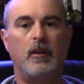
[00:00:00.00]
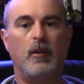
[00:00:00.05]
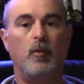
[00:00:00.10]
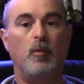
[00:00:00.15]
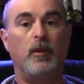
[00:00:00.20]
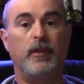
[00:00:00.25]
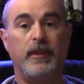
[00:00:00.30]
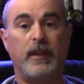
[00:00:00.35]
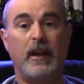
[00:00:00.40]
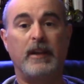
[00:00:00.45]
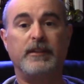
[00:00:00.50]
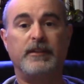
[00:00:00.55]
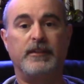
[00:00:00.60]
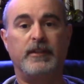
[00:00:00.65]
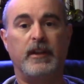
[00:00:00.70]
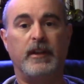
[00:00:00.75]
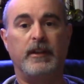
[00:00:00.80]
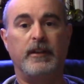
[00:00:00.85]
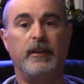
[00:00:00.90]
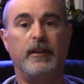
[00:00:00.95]
With that
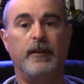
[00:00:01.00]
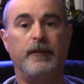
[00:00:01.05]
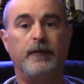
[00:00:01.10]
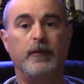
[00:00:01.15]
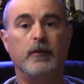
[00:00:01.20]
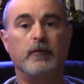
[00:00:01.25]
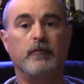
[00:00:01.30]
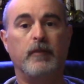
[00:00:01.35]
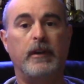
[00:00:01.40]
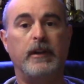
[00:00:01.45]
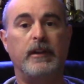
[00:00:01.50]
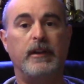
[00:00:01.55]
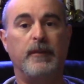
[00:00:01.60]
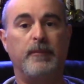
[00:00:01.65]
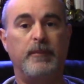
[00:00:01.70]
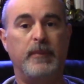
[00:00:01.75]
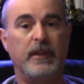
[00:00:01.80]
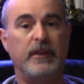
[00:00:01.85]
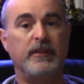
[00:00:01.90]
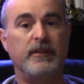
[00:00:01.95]
said, if you're running a
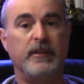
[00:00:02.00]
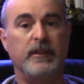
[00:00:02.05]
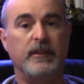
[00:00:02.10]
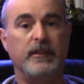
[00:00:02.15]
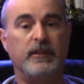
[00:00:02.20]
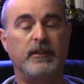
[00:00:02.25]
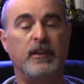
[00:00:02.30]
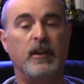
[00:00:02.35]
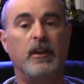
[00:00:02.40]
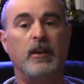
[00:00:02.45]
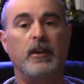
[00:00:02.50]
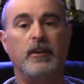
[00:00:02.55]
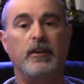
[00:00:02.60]
business,